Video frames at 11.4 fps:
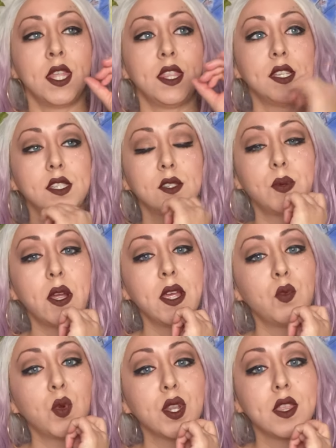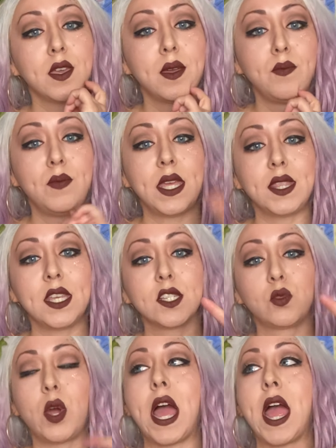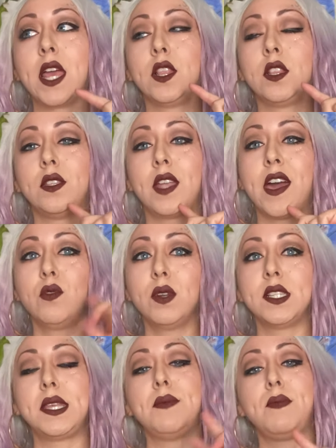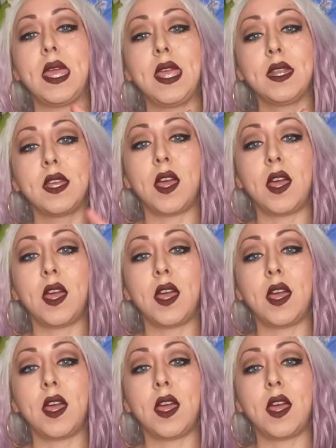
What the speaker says: This is probably one of the main things why I don't want to say main.